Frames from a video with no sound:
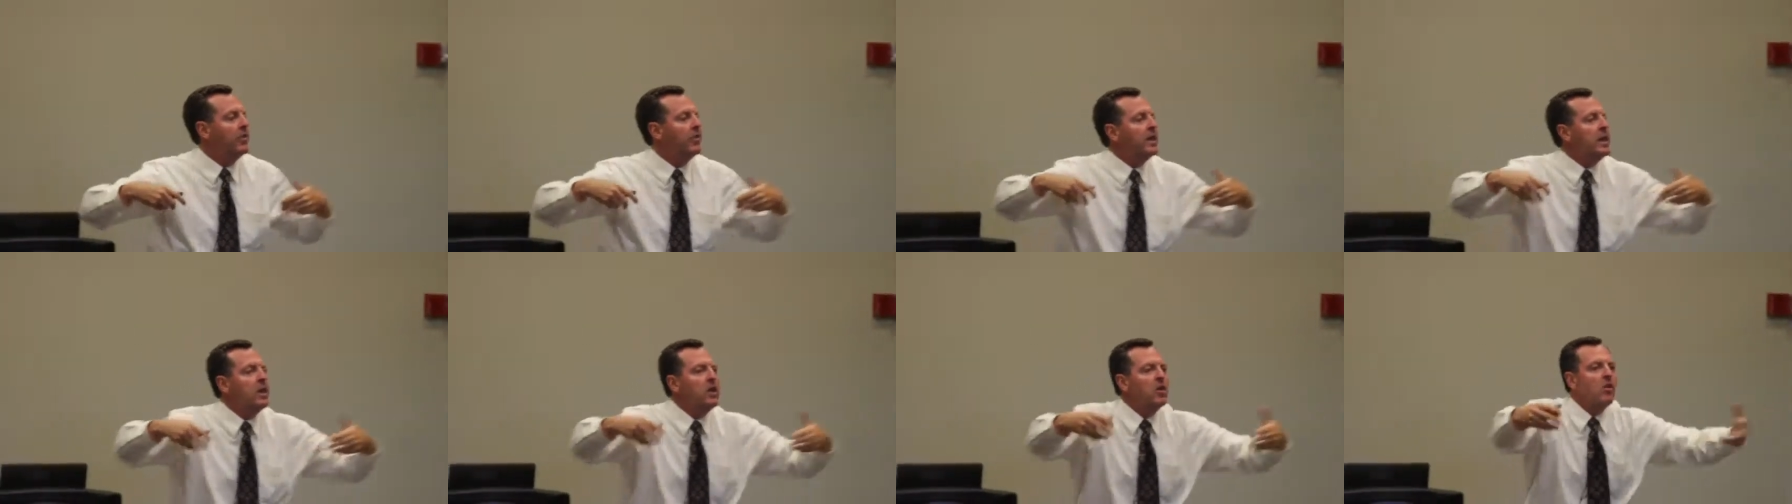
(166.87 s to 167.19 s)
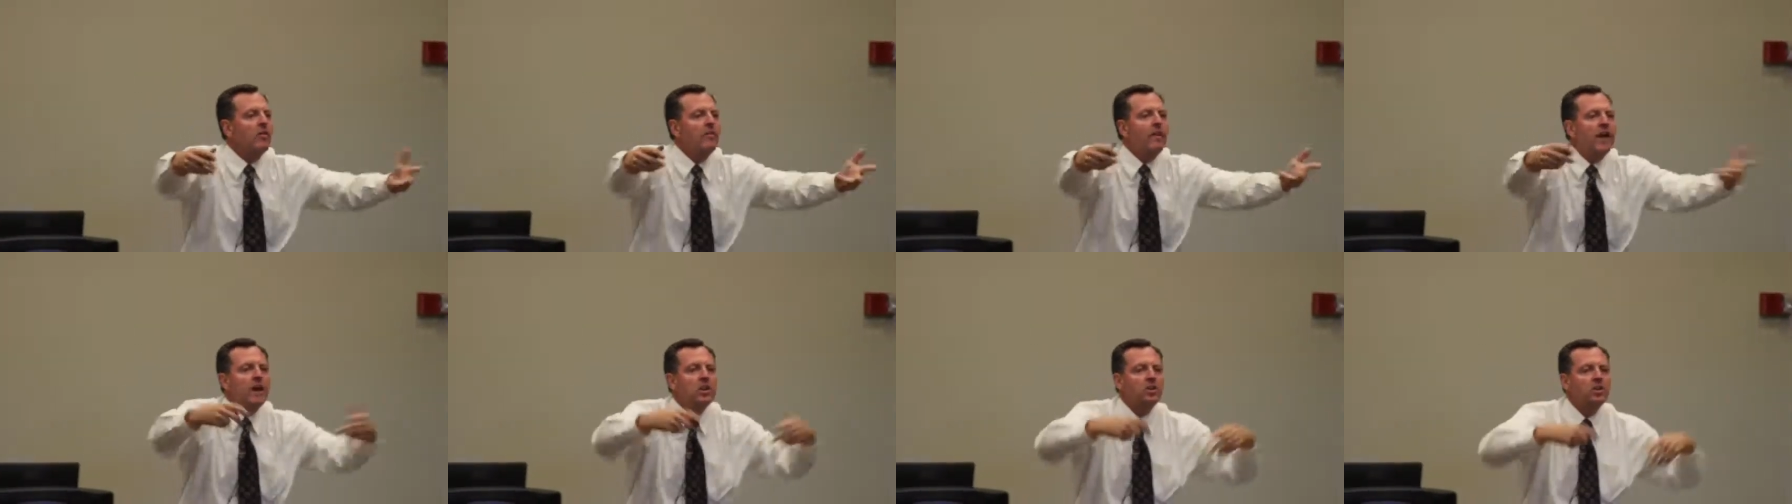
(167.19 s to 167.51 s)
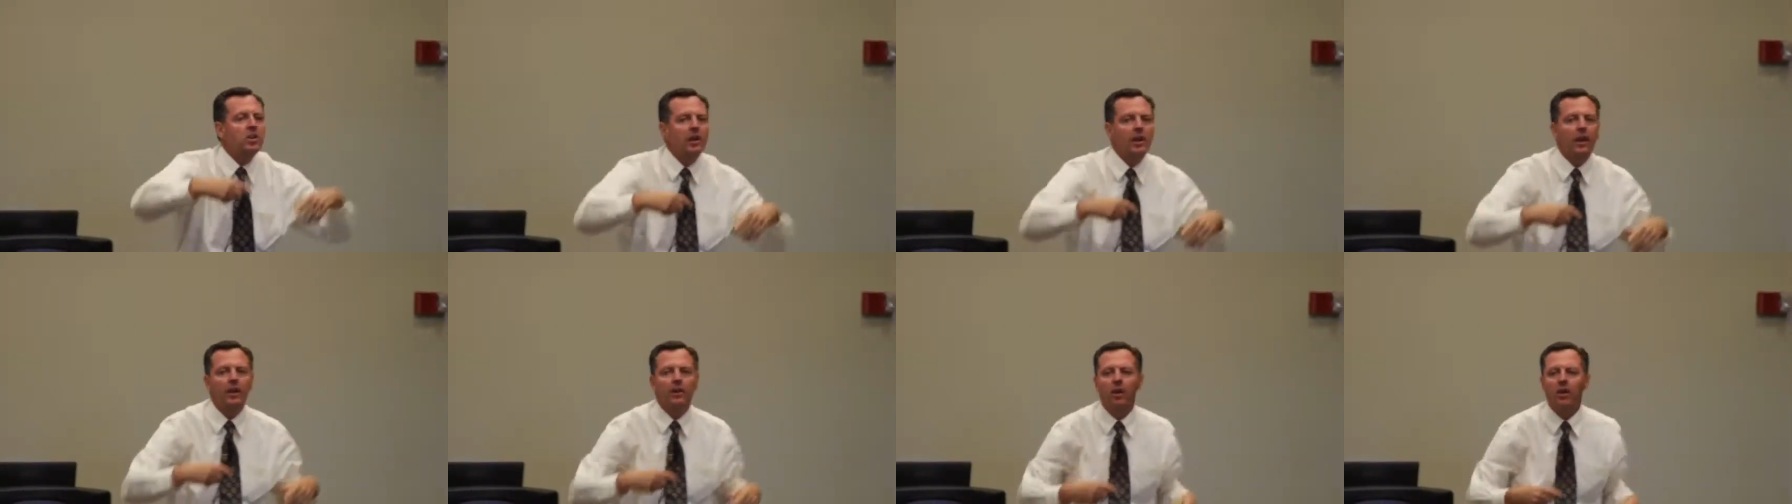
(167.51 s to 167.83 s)

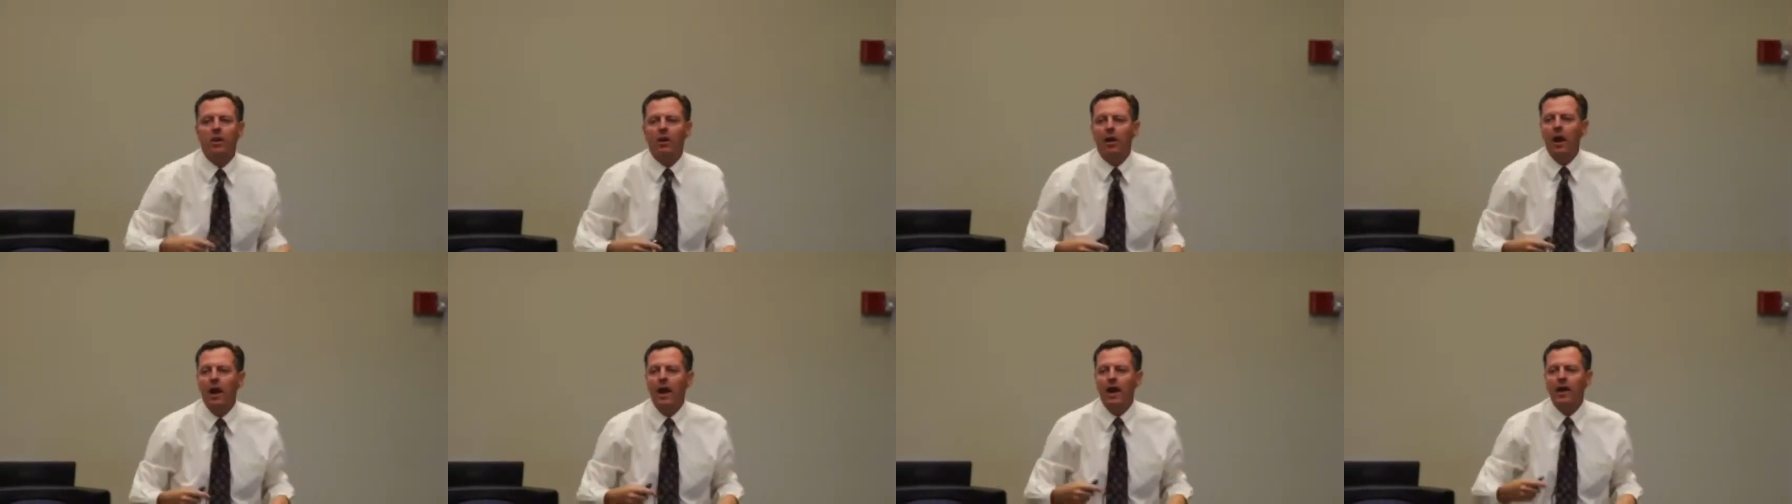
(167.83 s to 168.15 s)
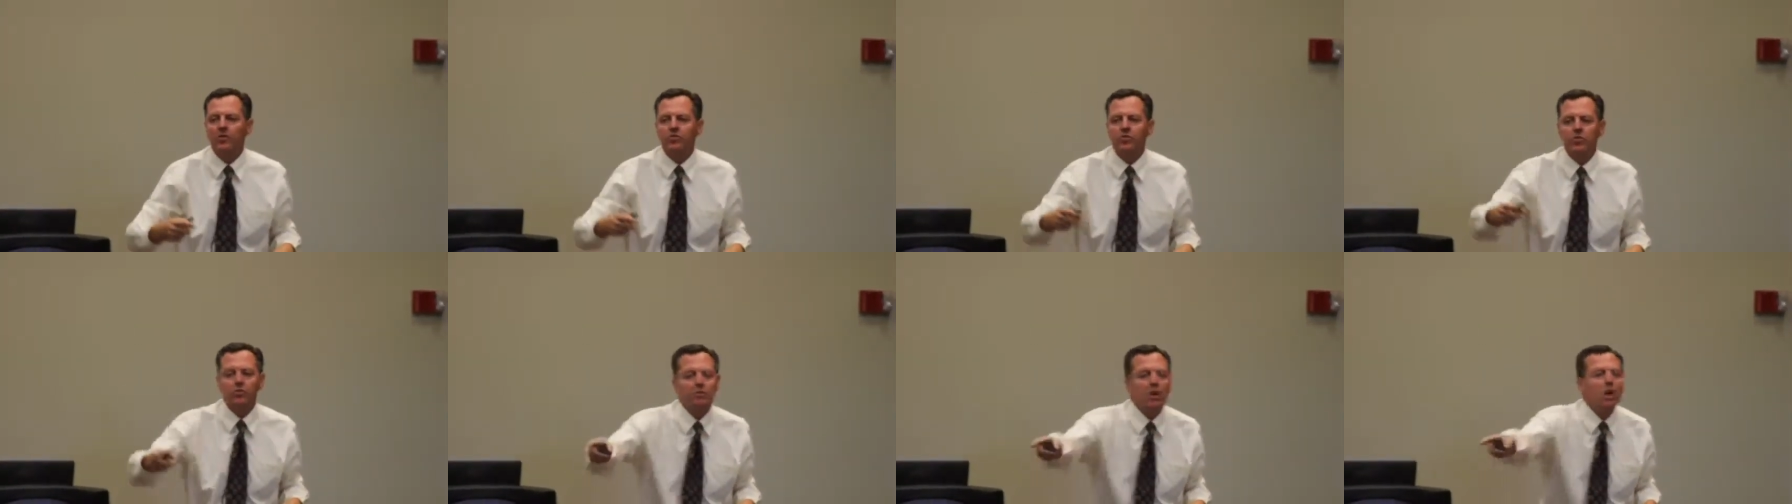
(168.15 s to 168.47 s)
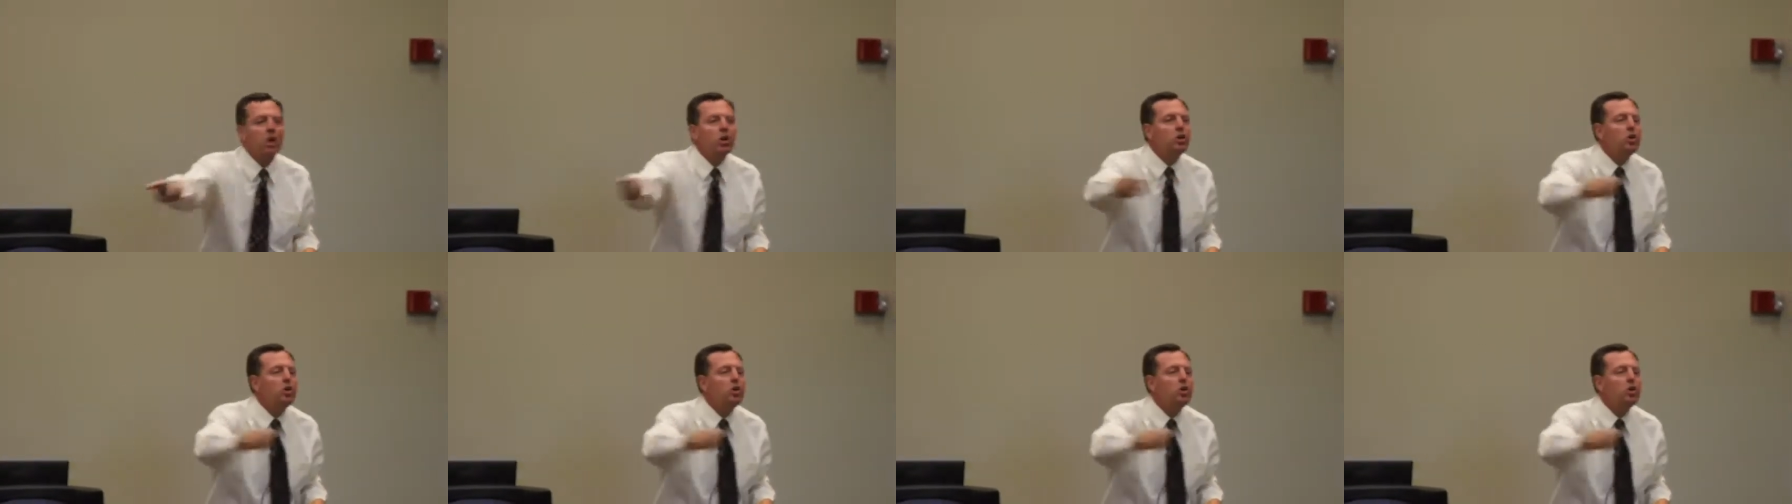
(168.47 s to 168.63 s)
innovation in our classroom,